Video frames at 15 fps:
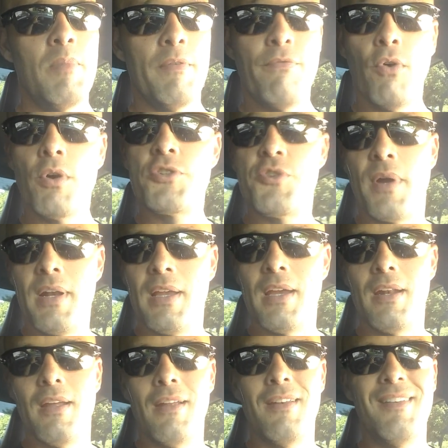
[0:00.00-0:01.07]
before
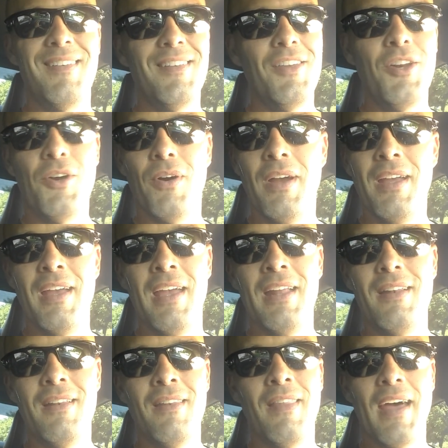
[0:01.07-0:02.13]
trading it in, you know,
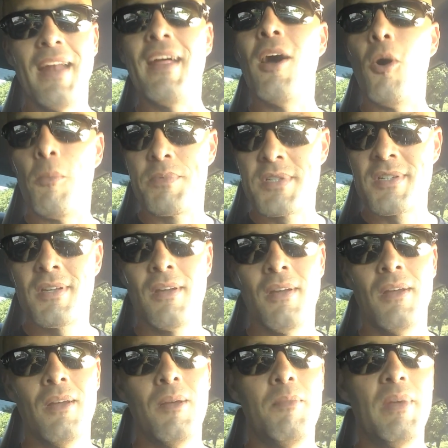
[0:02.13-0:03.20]
that helped.
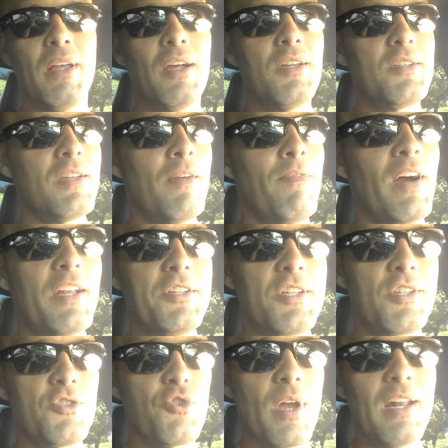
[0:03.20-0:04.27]
Because if I
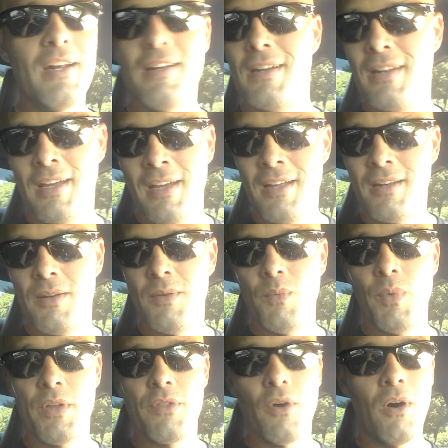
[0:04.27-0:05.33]
just traded it
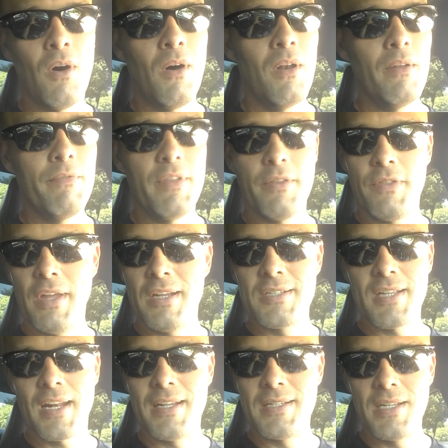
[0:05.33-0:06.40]
in with all of the
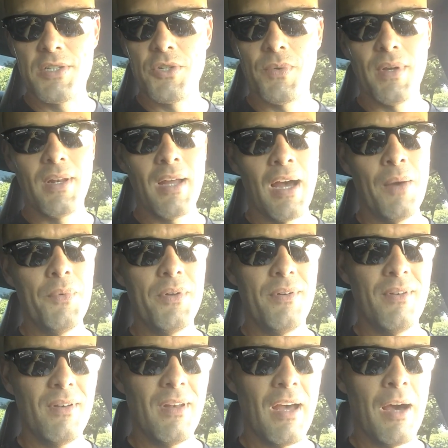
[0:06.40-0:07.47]
things that I did to it, I
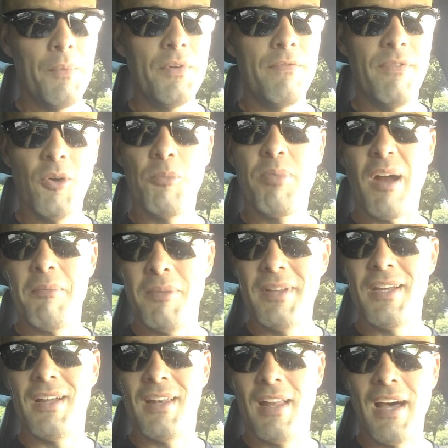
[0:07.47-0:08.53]
would feel
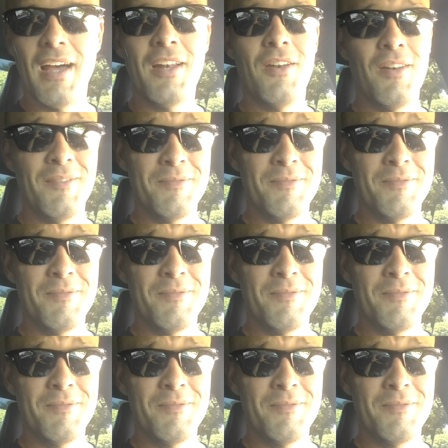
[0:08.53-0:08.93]
probably a lot